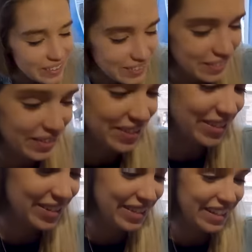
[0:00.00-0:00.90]
Oh, those
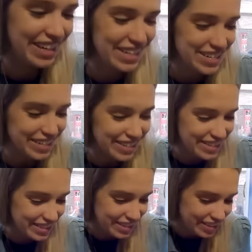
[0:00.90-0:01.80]

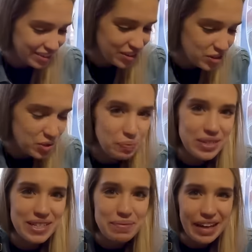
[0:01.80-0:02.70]
delicious. Super
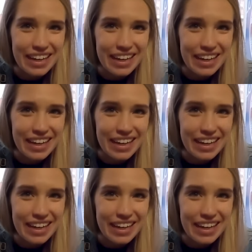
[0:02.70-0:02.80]
steamy.